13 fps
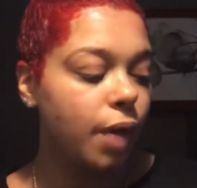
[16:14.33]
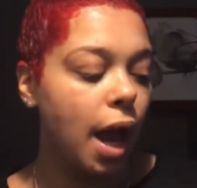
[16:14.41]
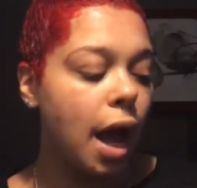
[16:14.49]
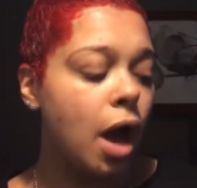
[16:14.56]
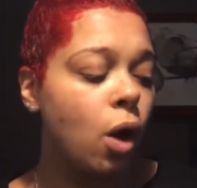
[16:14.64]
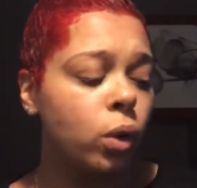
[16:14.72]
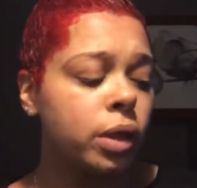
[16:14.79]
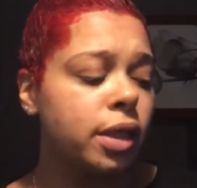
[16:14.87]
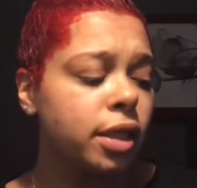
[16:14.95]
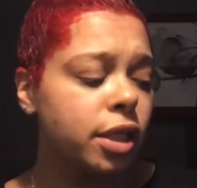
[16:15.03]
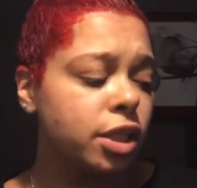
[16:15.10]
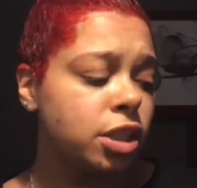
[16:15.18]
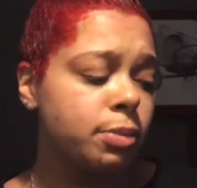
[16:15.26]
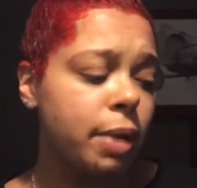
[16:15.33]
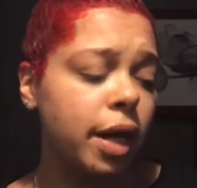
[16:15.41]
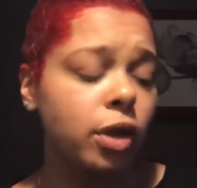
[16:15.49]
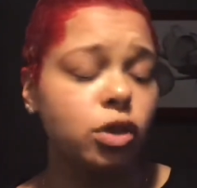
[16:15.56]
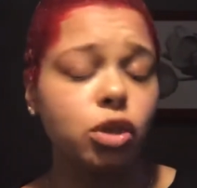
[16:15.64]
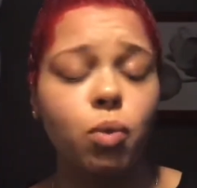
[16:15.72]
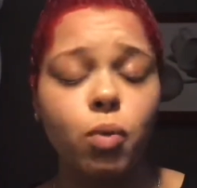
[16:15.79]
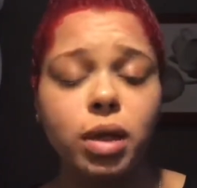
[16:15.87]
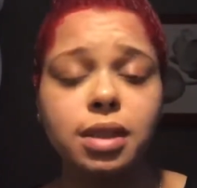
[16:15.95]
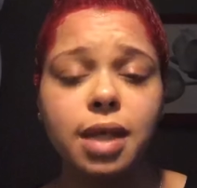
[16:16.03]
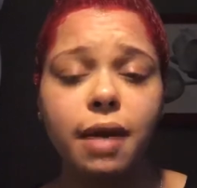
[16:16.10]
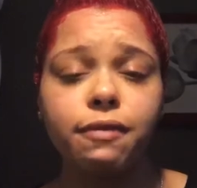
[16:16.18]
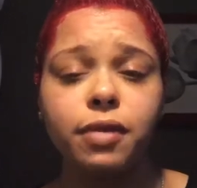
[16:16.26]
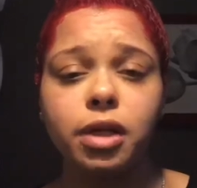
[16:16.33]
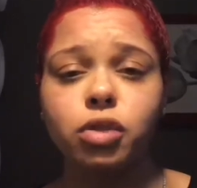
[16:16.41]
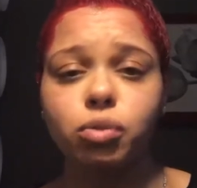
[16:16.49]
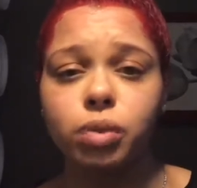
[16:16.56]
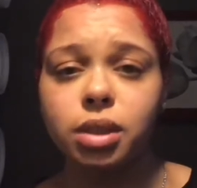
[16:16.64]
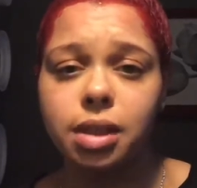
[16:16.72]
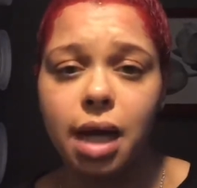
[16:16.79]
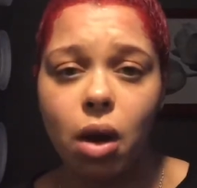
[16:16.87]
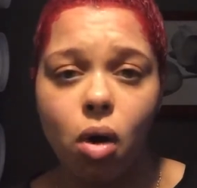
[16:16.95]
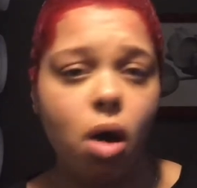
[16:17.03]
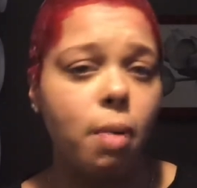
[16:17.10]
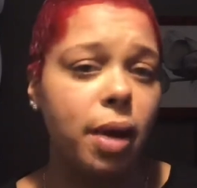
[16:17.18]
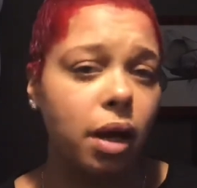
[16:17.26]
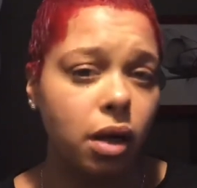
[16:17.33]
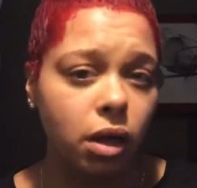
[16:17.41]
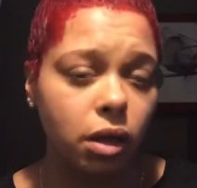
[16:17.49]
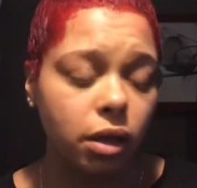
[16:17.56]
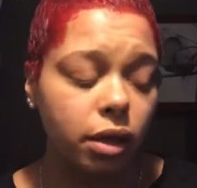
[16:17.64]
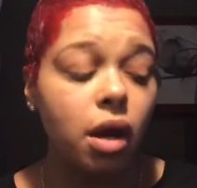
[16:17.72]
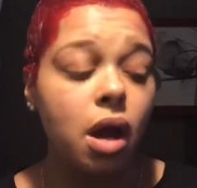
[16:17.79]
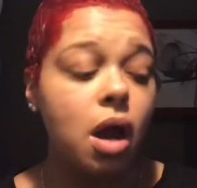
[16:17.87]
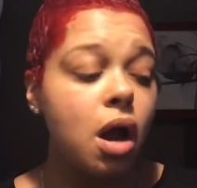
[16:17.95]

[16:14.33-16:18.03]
I only condition my hair. So once I finish rinsing out all my color